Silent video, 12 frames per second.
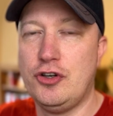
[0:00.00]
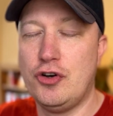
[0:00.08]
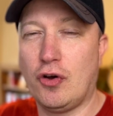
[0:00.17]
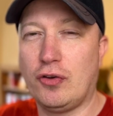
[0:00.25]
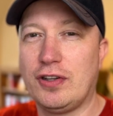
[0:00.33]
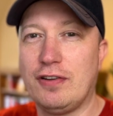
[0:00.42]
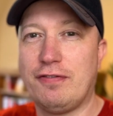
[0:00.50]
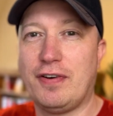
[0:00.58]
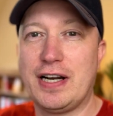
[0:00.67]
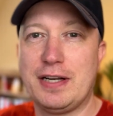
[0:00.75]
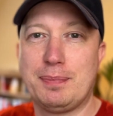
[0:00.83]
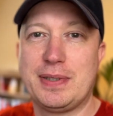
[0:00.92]
not to
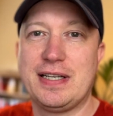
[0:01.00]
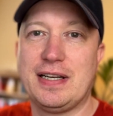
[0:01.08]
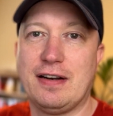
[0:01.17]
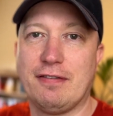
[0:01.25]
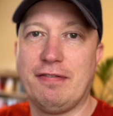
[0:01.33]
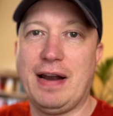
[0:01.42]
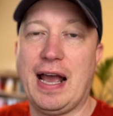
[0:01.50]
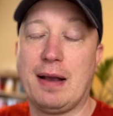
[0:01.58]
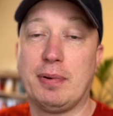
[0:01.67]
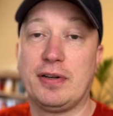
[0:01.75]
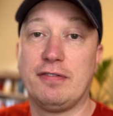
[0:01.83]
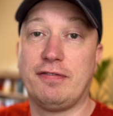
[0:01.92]
find a particular flag,
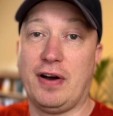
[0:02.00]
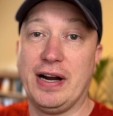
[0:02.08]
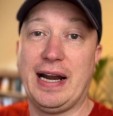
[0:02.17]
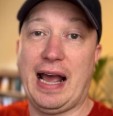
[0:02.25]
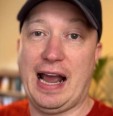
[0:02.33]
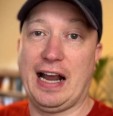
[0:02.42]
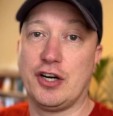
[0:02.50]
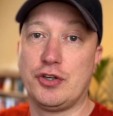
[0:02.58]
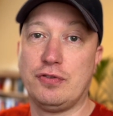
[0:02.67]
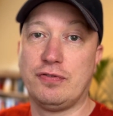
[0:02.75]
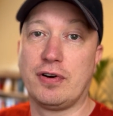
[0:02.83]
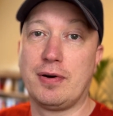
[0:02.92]
but to find actual
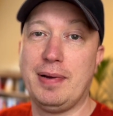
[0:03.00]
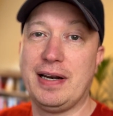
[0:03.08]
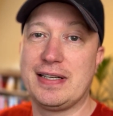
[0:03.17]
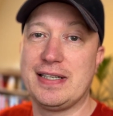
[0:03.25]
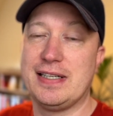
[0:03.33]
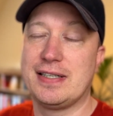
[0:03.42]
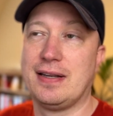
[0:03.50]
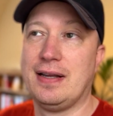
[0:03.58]
vulnerabilities.